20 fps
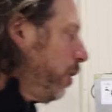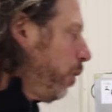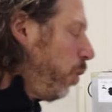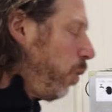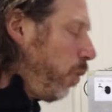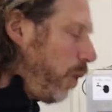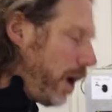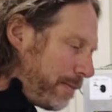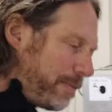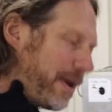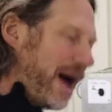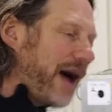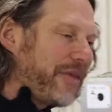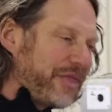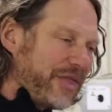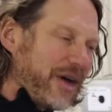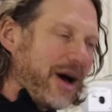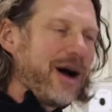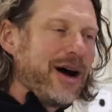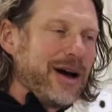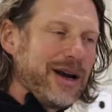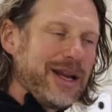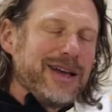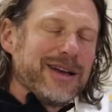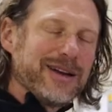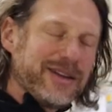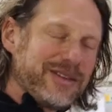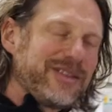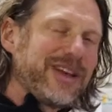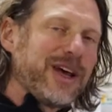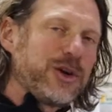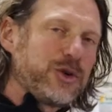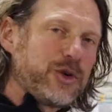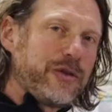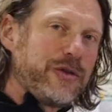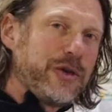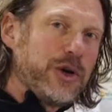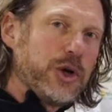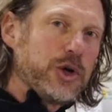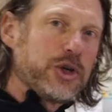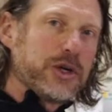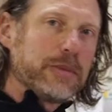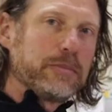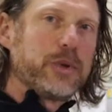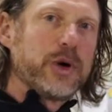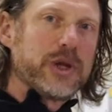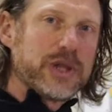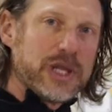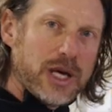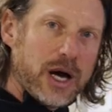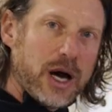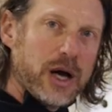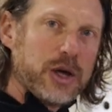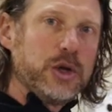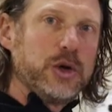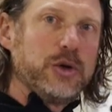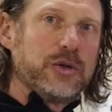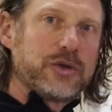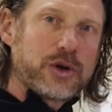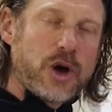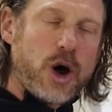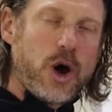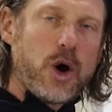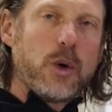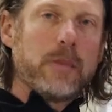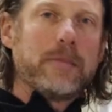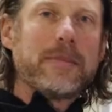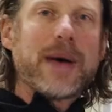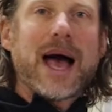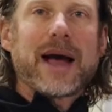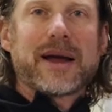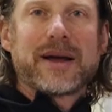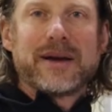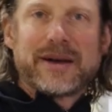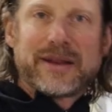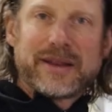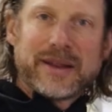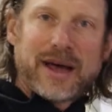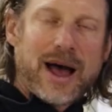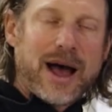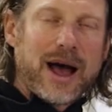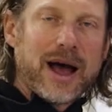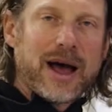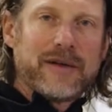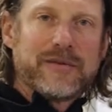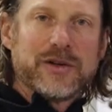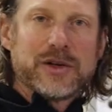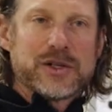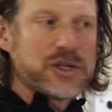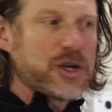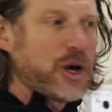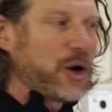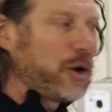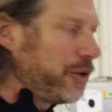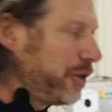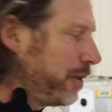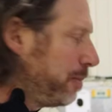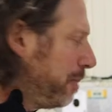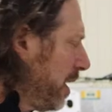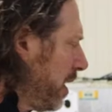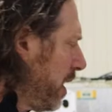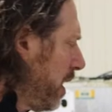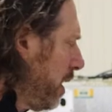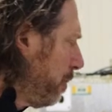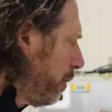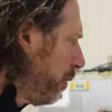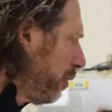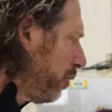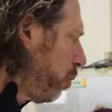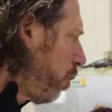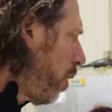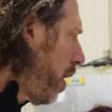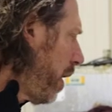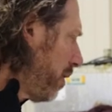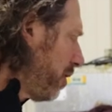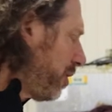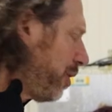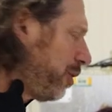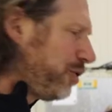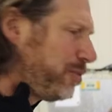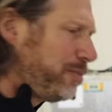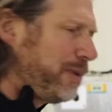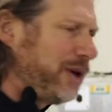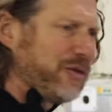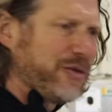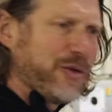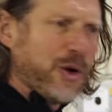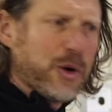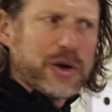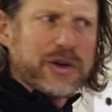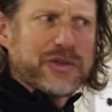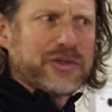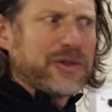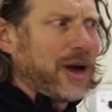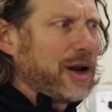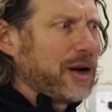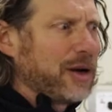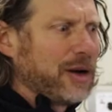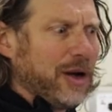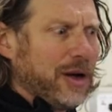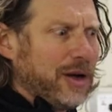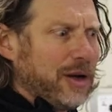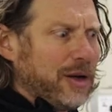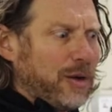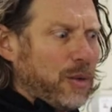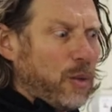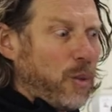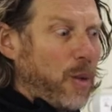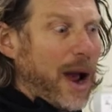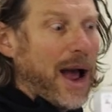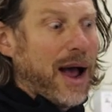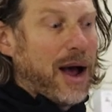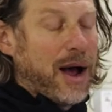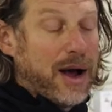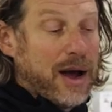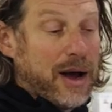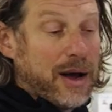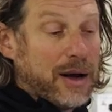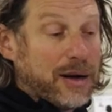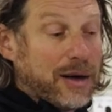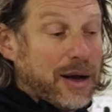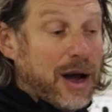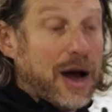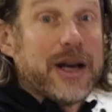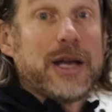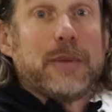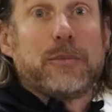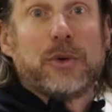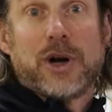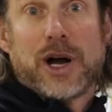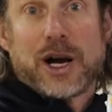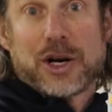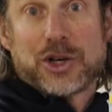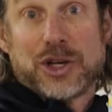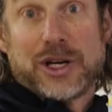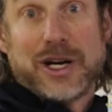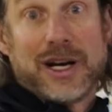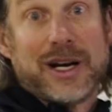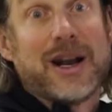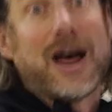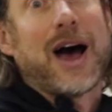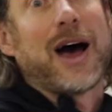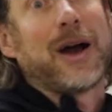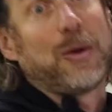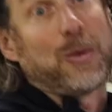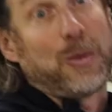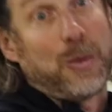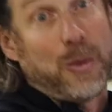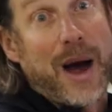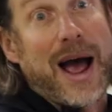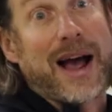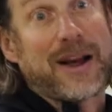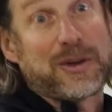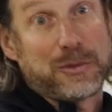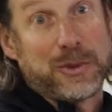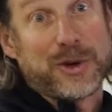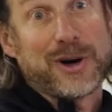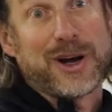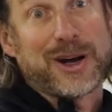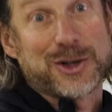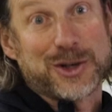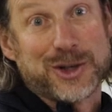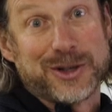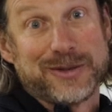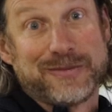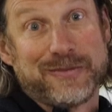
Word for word: whip out the honey in a centrifuge and put the unused comb back into the hive. And so the beekeepers want those bees focused on honey production and not wax production.